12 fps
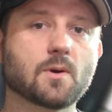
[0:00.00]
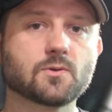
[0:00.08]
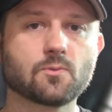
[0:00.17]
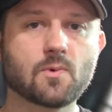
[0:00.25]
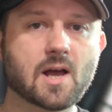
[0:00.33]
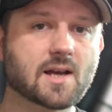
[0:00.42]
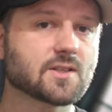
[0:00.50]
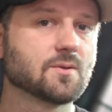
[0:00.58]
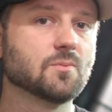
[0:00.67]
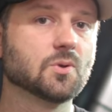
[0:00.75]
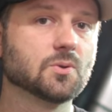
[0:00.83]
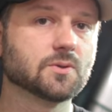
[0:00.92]
about is rocks
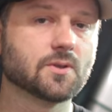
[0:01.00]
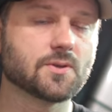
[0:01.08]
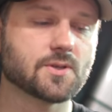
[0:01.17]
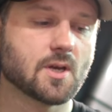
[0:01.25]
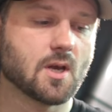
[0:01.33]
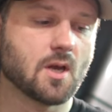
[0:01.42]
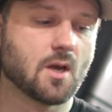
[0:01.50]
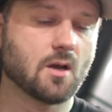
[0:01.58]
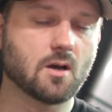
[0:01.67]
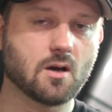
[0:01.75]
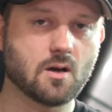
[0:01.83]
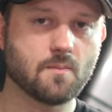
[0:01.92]
and boulders.
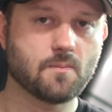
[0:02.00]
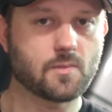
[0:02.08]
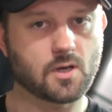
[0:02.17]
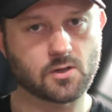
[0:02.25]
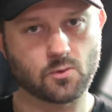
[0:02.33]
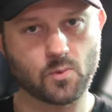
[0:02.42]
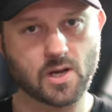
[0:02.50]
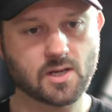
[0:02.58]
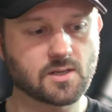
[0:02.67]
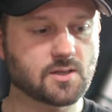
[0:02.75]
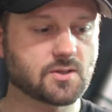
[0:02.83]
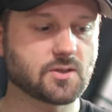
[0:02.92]
Under wet
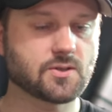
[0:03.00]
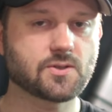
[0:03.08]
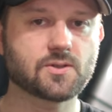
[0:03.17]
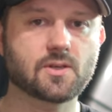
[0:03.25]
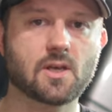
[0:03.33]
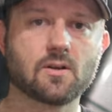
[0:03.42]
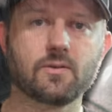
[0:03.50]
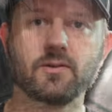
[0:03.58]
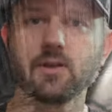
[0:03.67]
conditions, I don't